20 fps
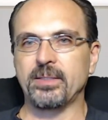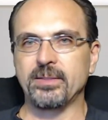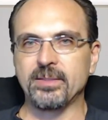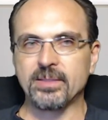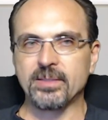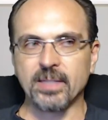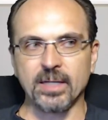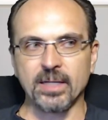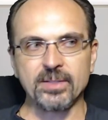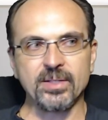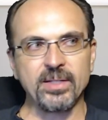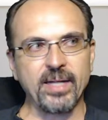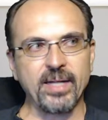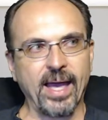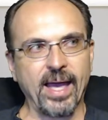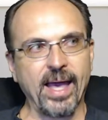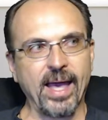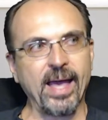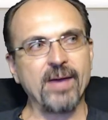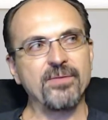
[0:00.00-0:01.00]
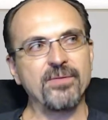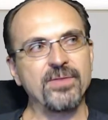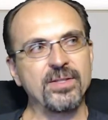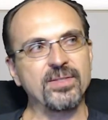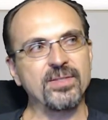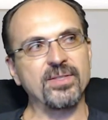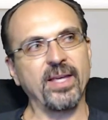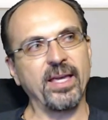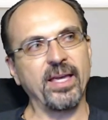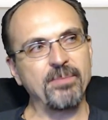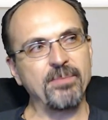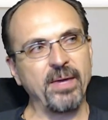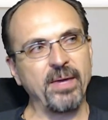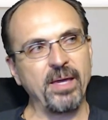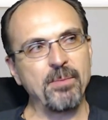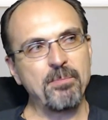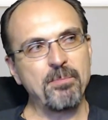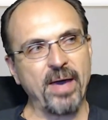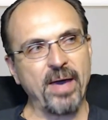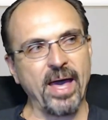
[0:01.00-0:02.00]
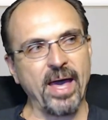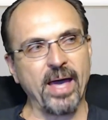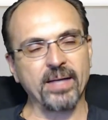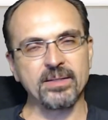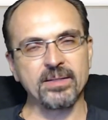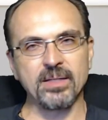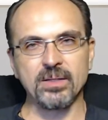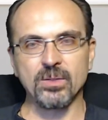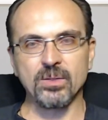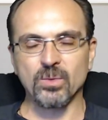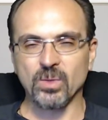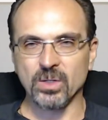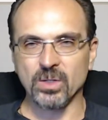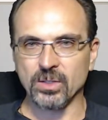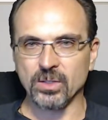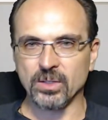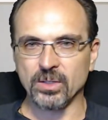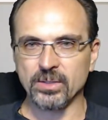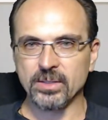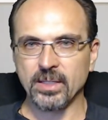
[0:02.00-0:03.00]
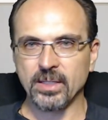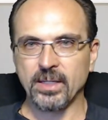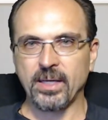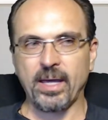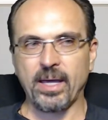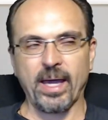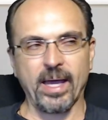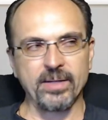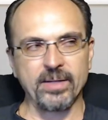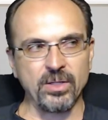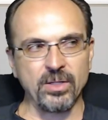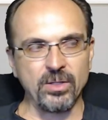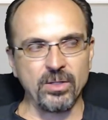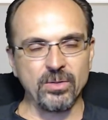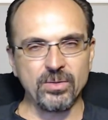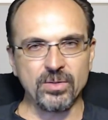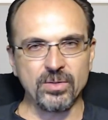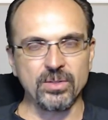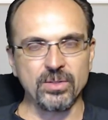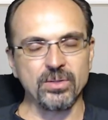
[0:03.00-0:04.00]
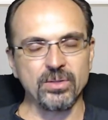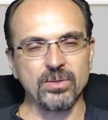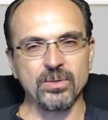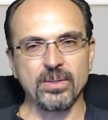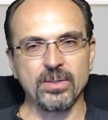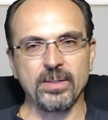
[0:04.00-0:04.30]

doesn't have the same impact in the world as it used to.